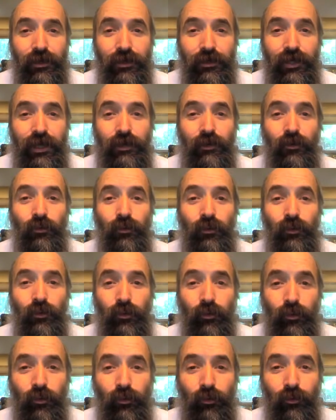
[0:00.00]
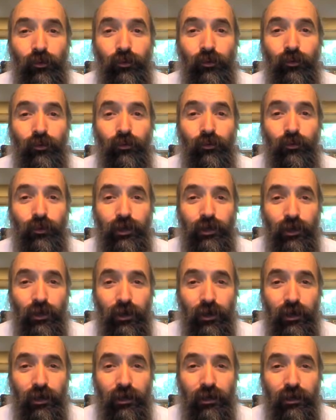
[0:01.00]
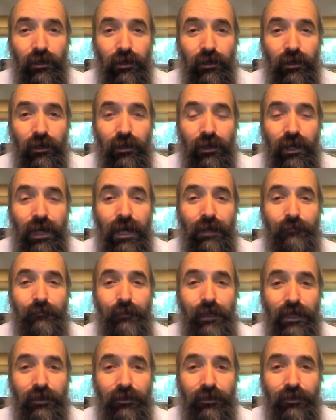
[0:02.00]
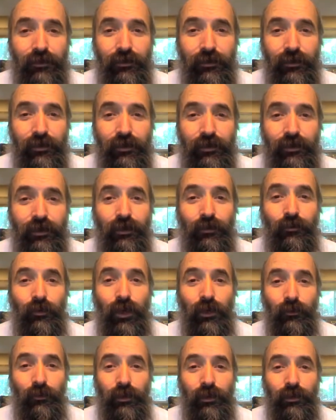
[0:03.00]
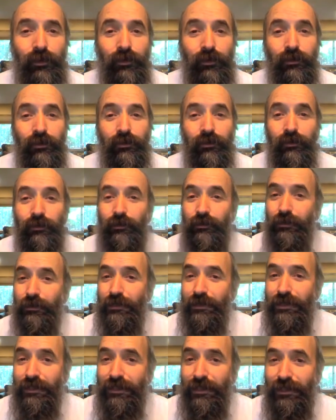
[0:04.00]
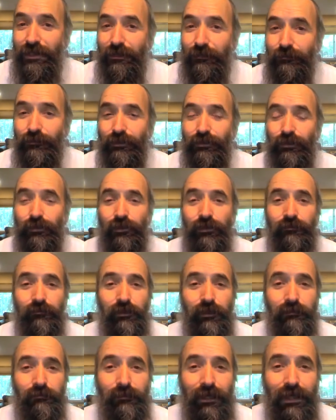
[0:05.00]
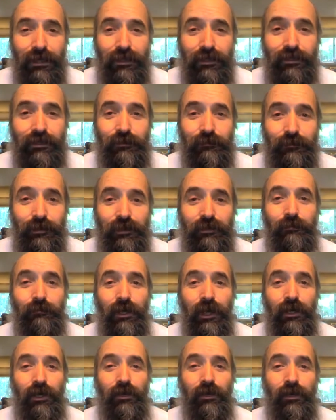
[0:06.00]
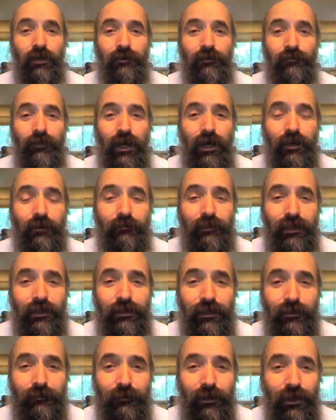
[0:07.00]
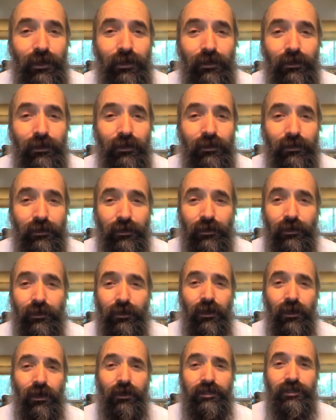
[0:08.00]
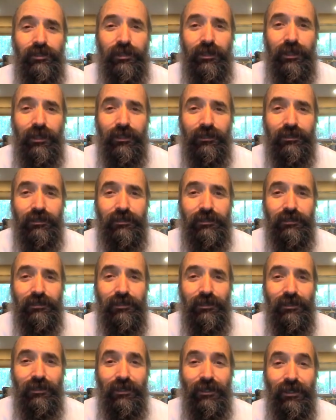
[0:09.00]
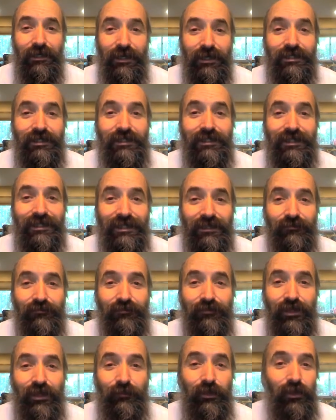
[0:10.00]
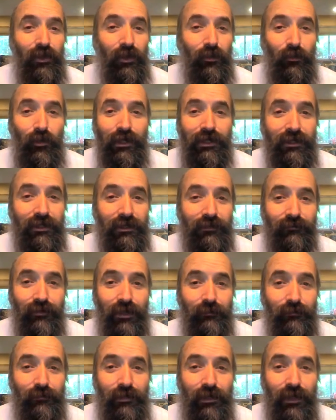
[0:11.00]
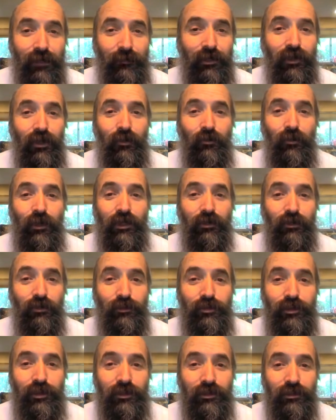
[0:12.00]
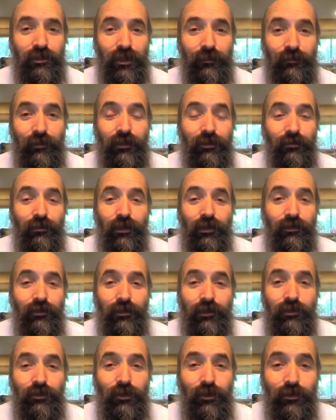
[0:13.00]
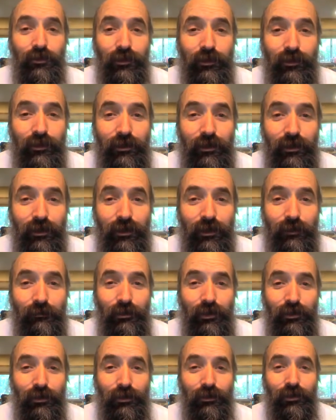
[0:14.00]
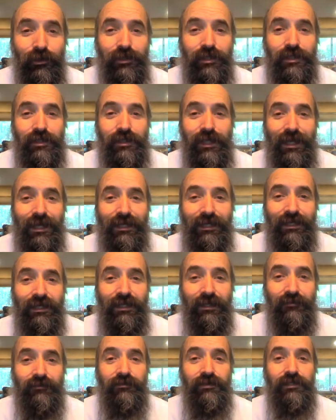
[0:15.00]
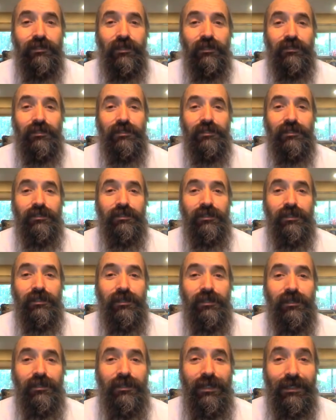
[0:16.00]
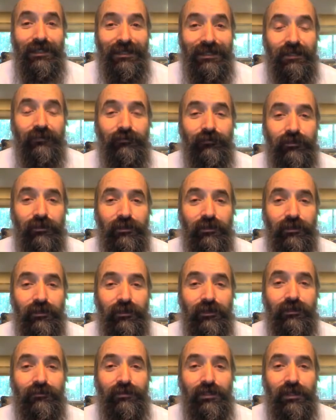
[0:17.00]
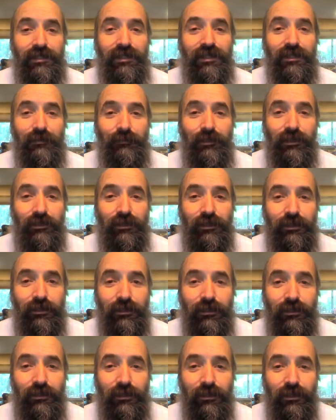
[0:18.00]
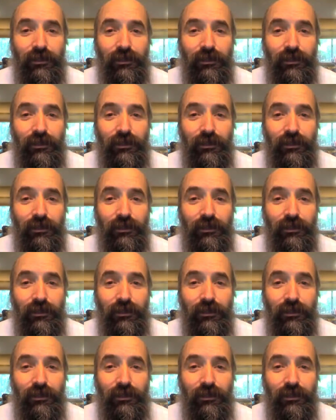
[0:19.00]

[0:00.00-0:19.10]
than who we are, and better than what we seem to have been made to be by our environment and by our genetics. And that's a gift that we don't want to give up, and we don't want to lose it, and we don't want to ignore it, because that gift gives us the ability